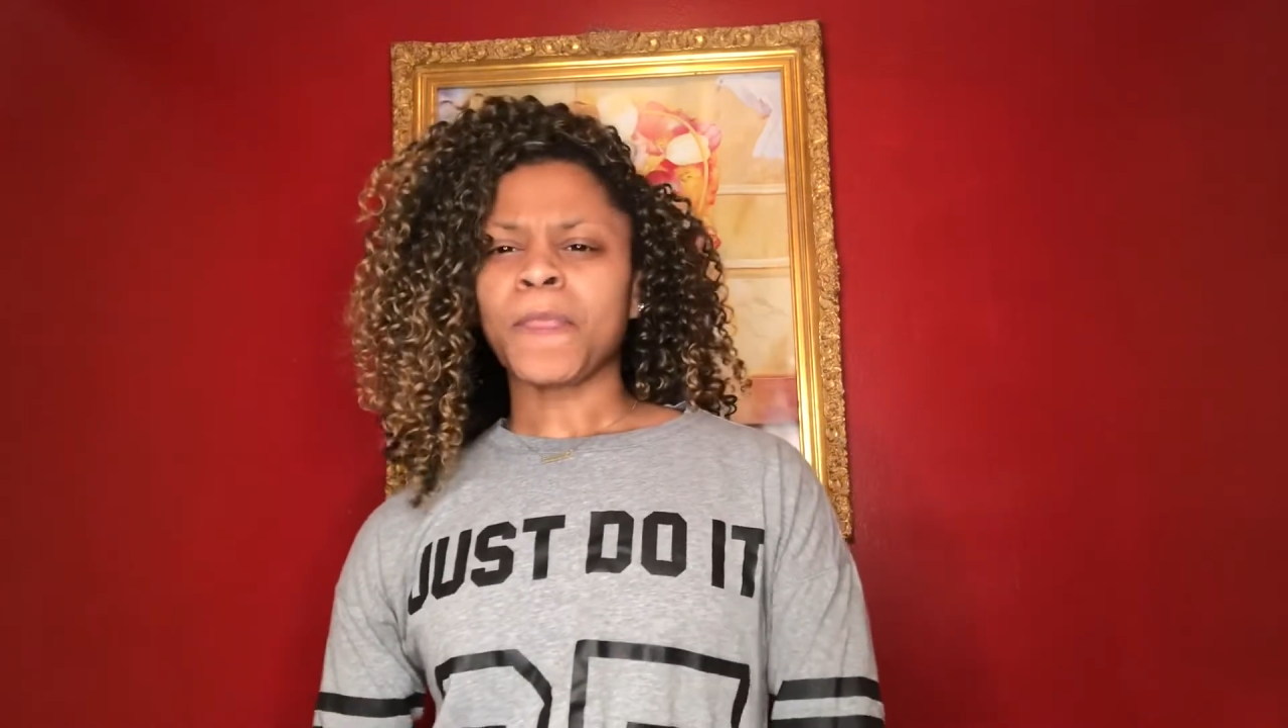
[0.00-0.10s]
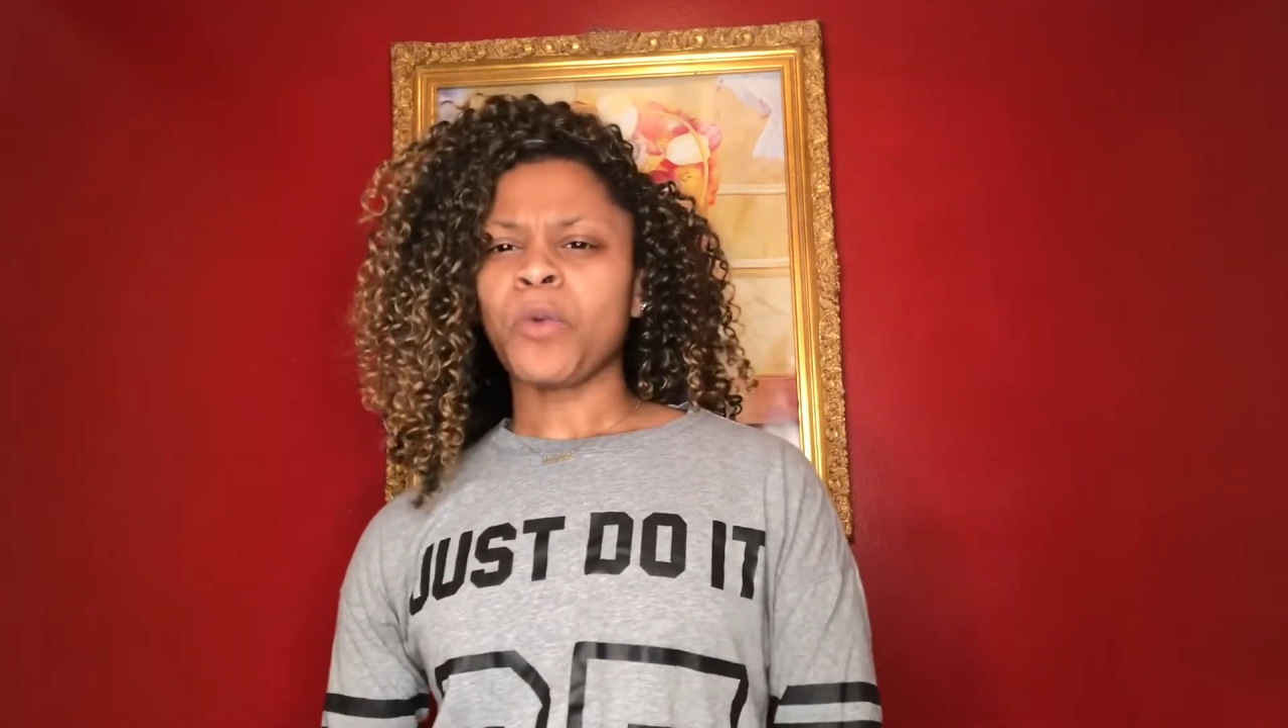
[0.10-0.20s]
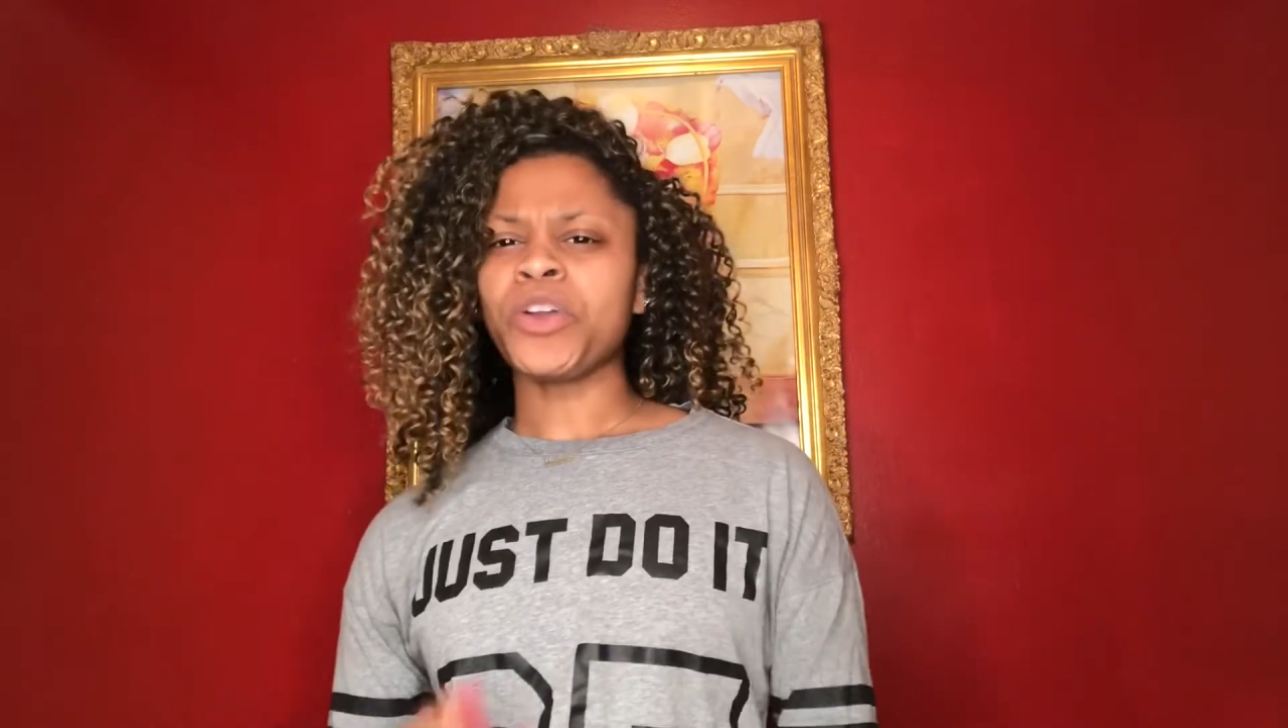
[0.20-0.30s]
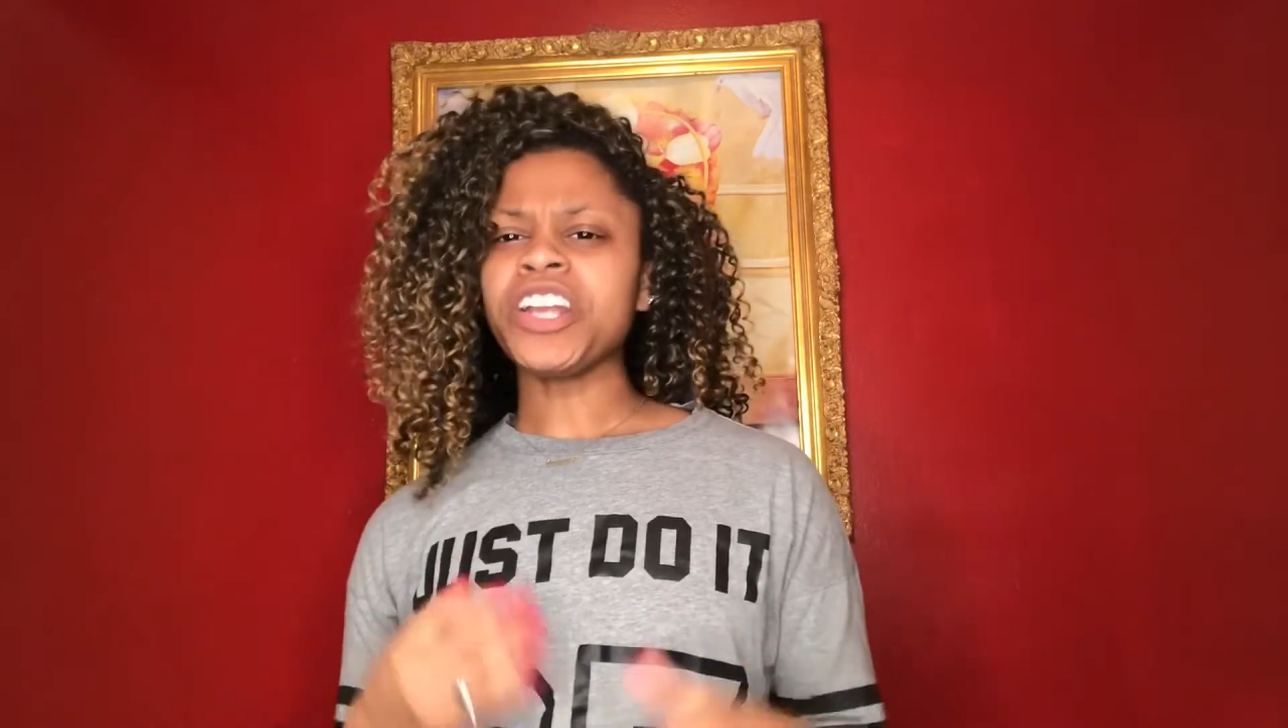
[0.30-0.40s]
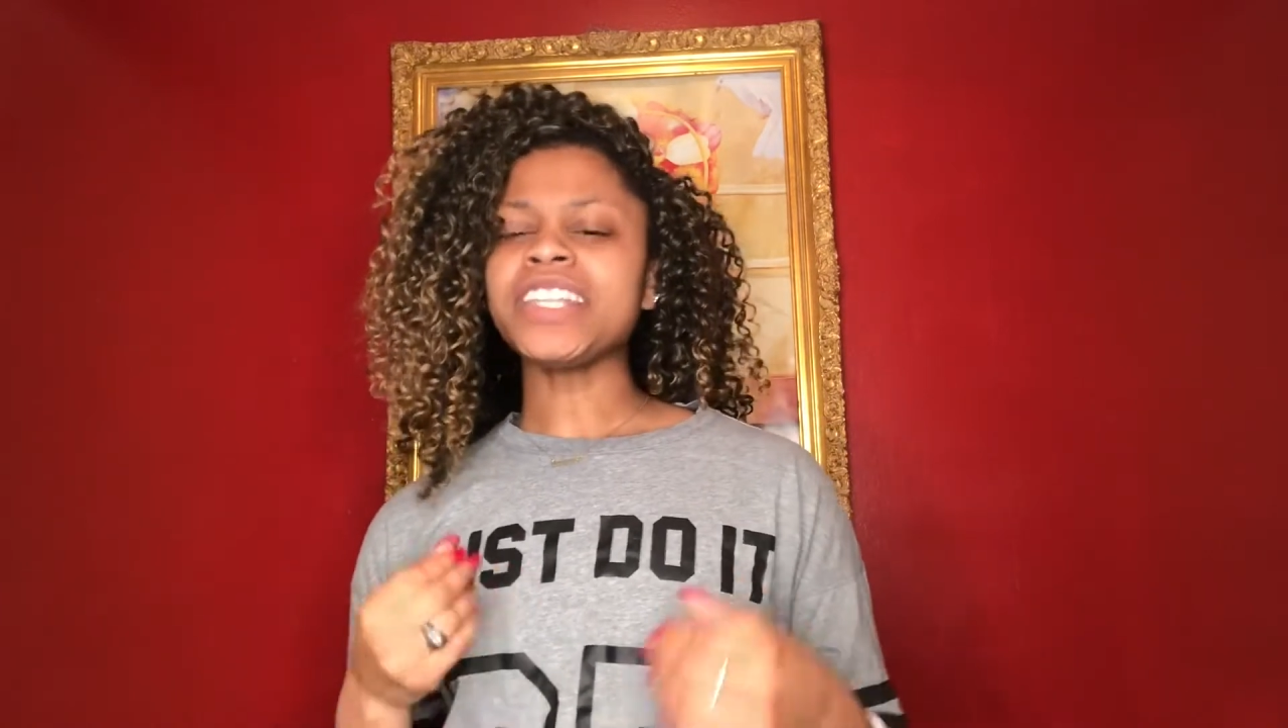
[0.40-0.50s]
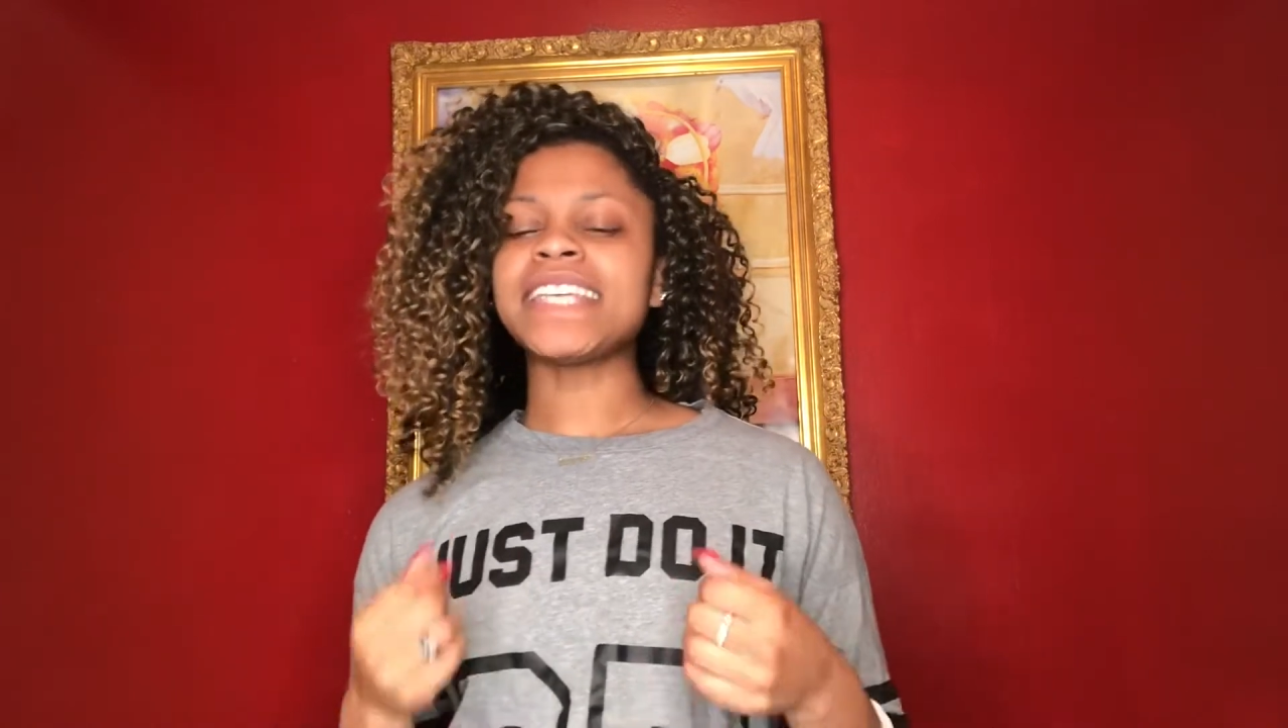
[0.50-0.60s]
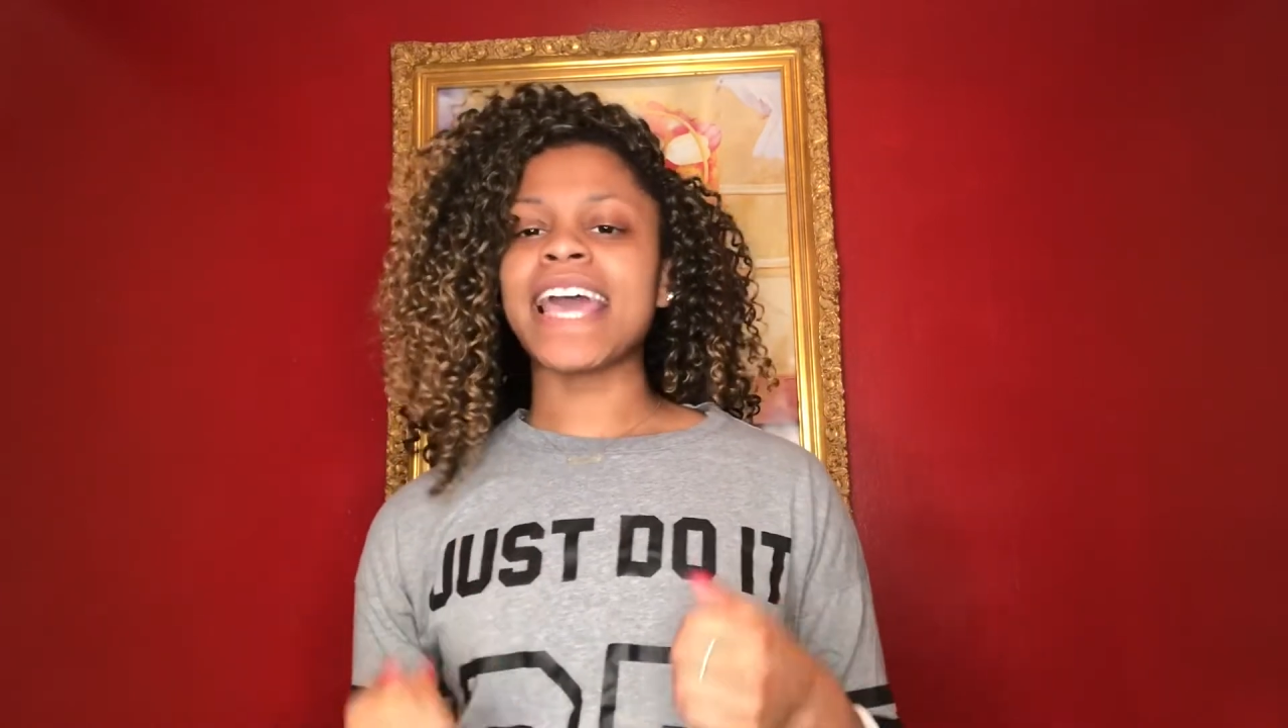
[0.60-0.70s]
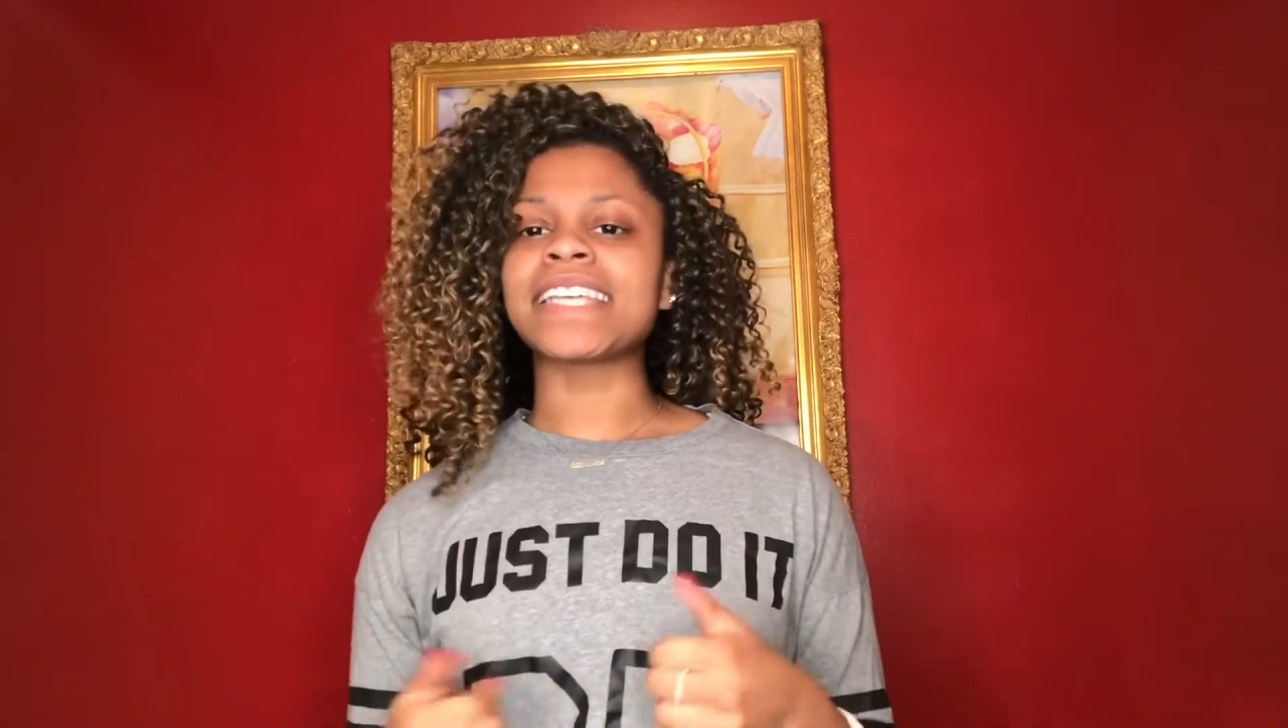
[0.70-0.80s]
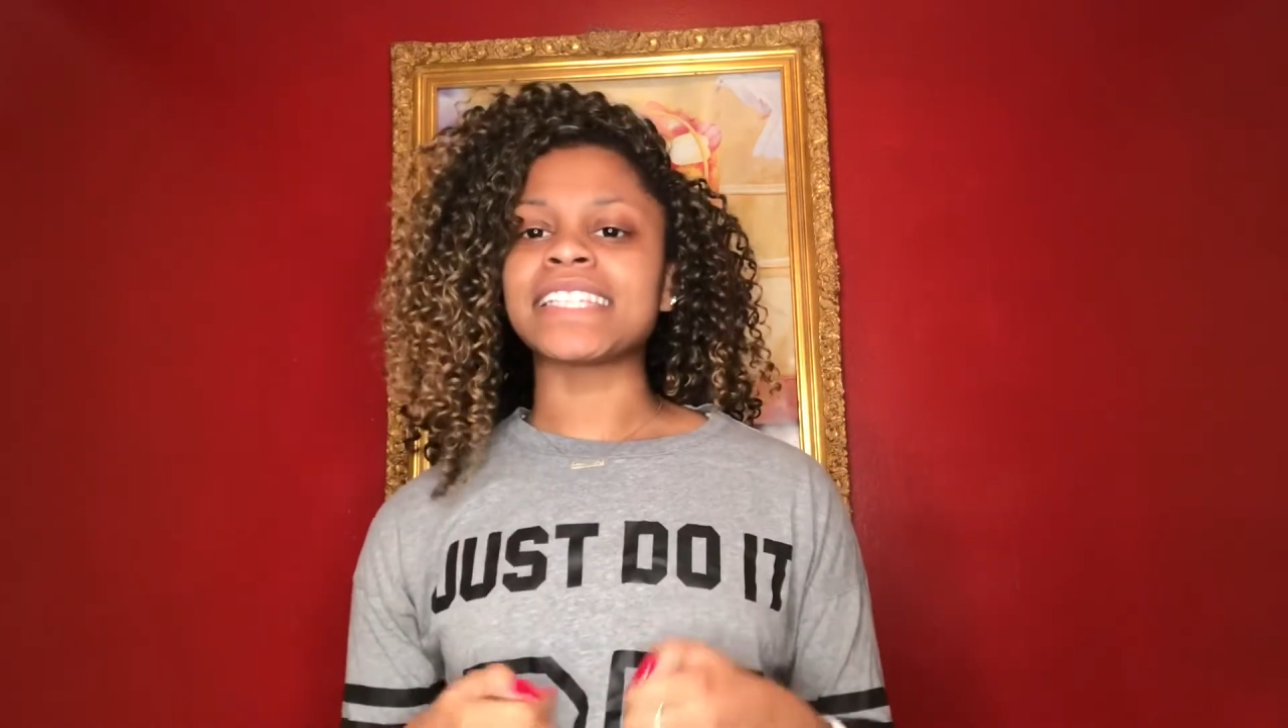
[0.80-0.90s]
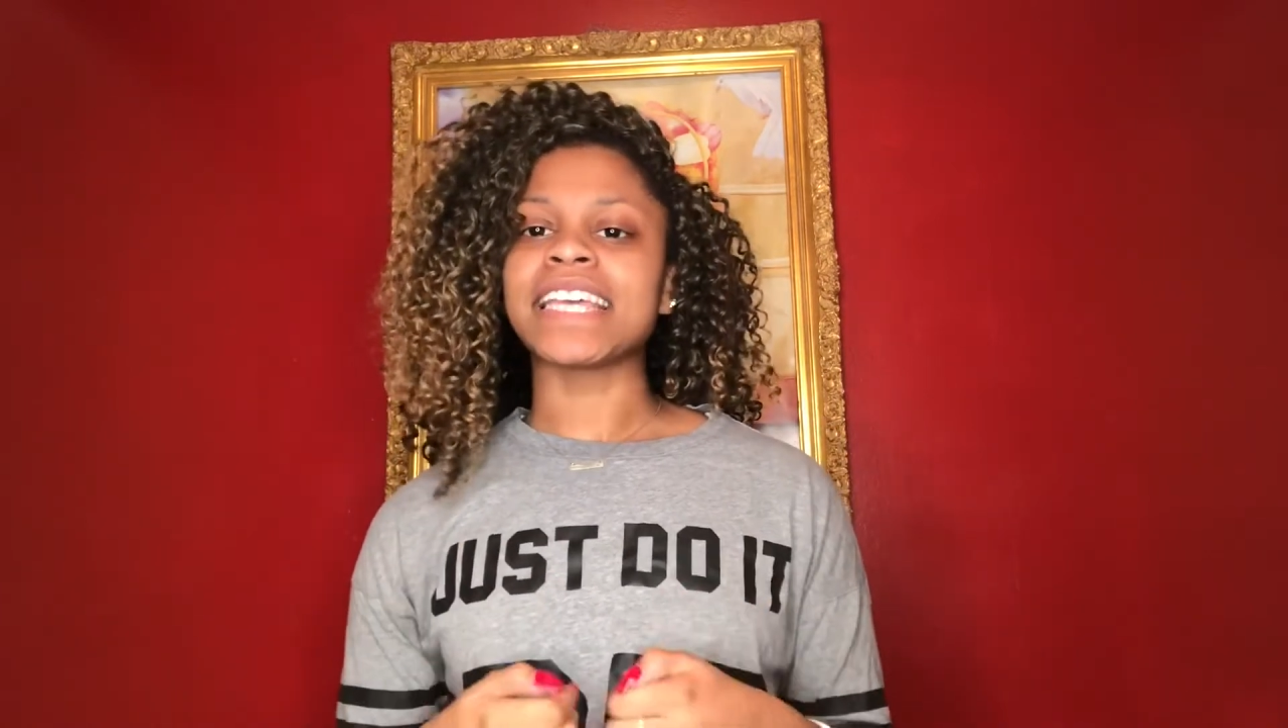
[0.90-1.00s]
when you're
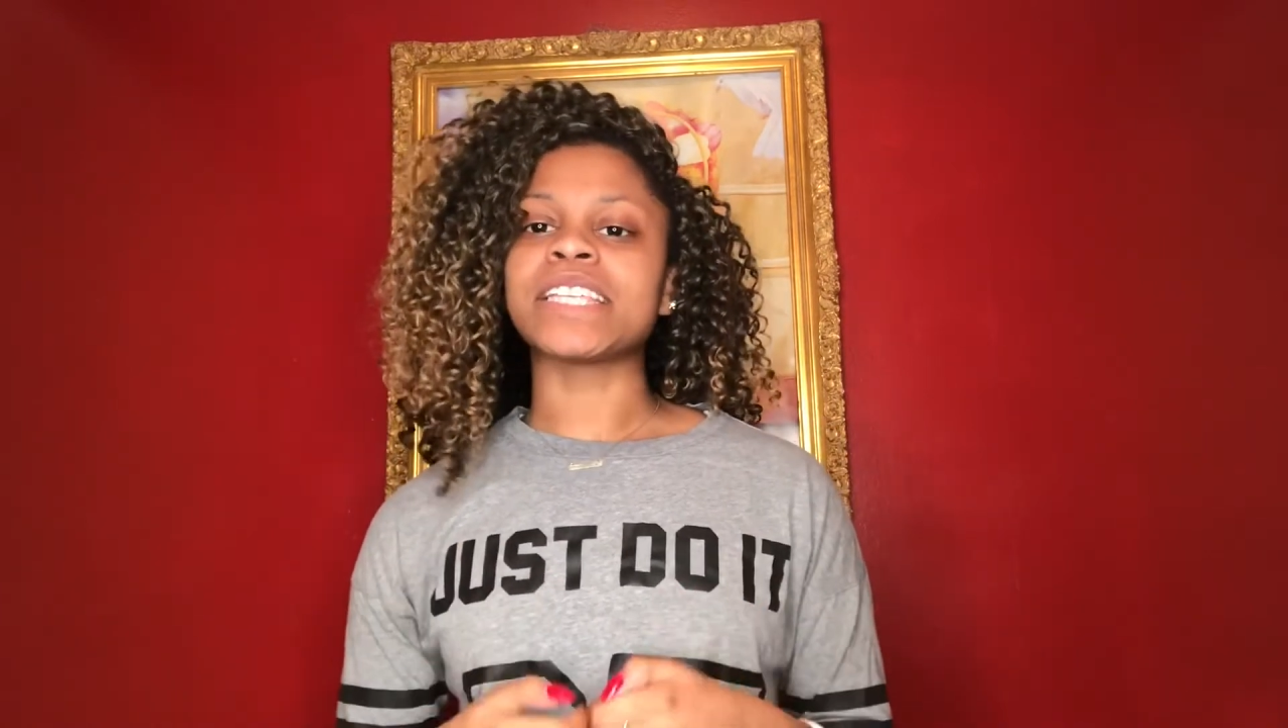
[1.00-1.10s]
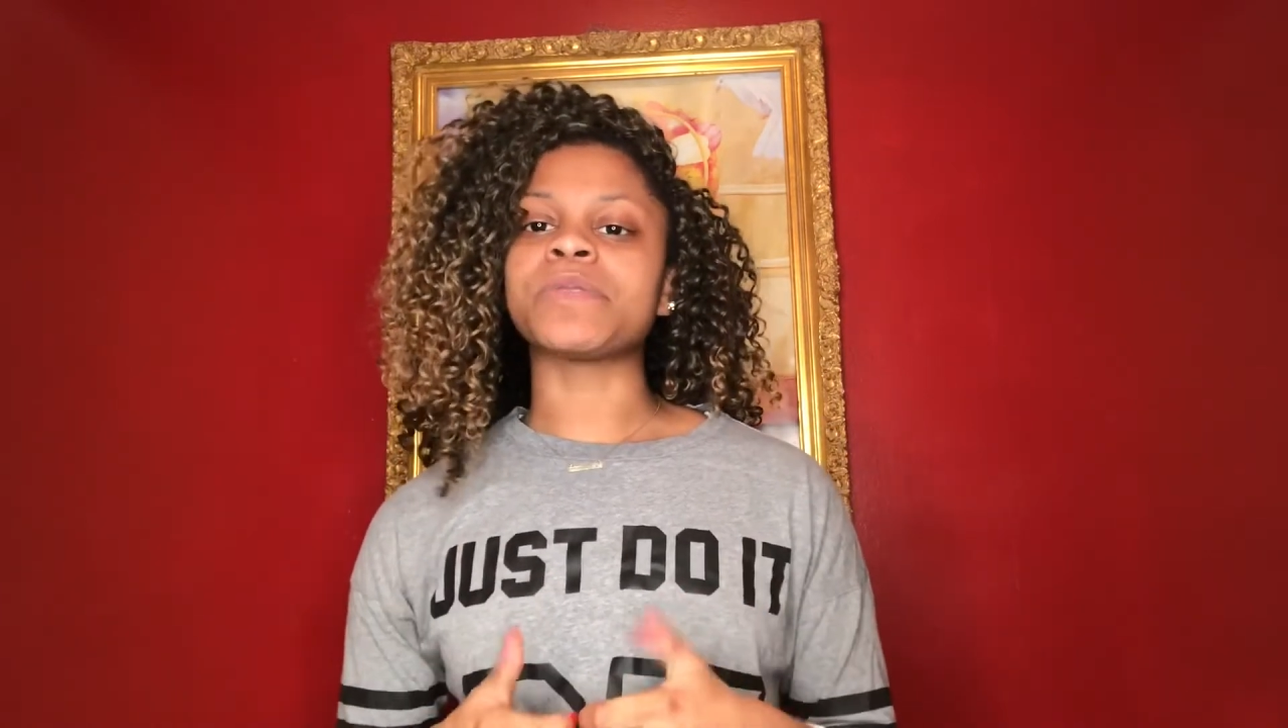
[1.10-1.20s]
texting,